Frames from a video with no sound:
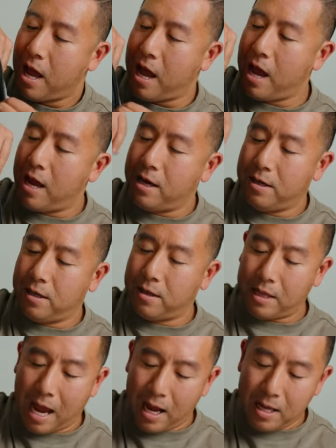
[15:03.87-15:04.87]
And
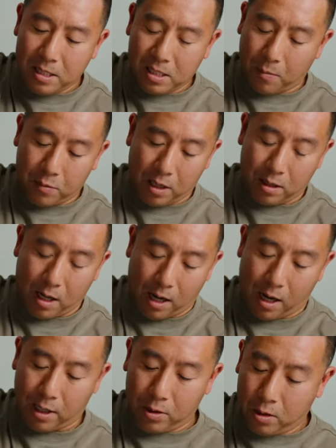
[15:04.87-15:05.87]
that is something that
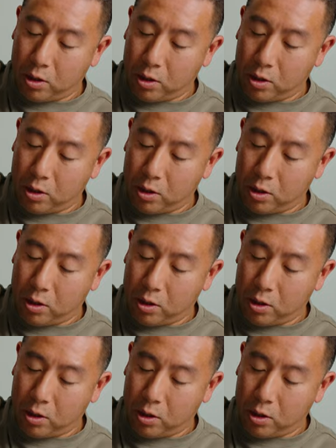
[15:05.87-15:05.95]
I